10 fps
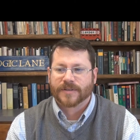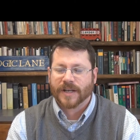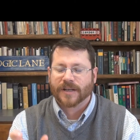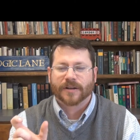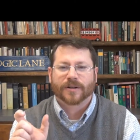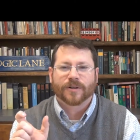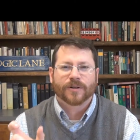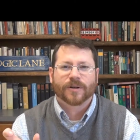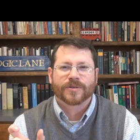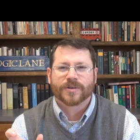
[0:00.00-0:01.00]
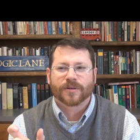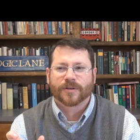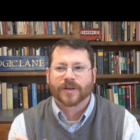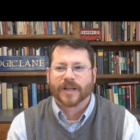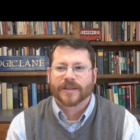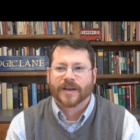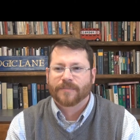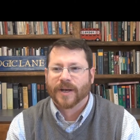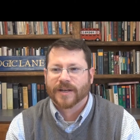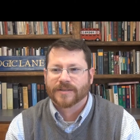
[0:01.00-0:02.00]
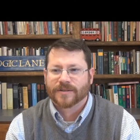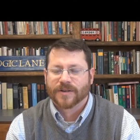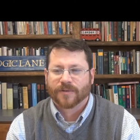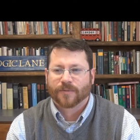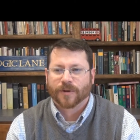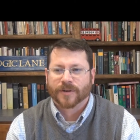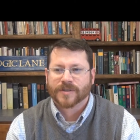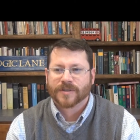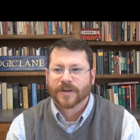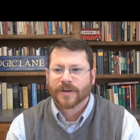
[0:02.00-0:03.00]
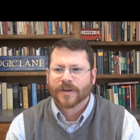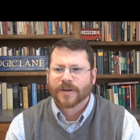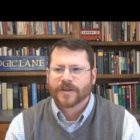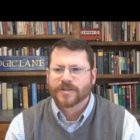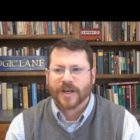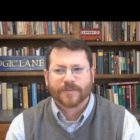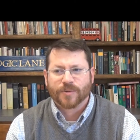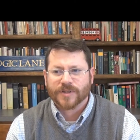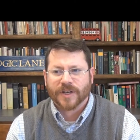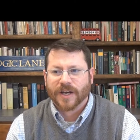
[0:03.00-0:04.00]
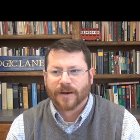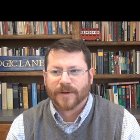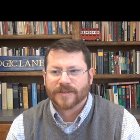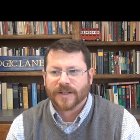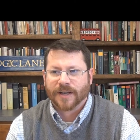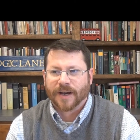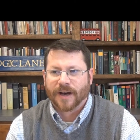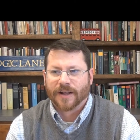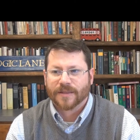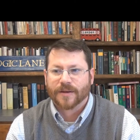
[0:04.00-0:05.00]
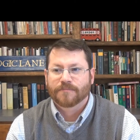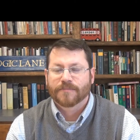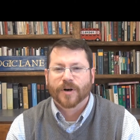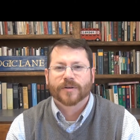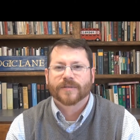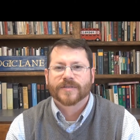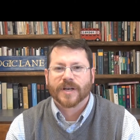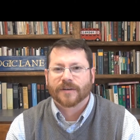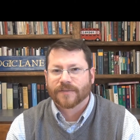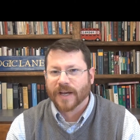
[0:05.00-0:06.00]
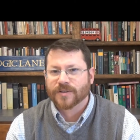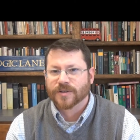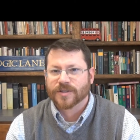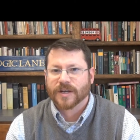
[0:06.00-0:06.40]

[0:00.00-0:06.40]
taking a closer look at that passage on works, James wasn't commenting on the mode of salvation.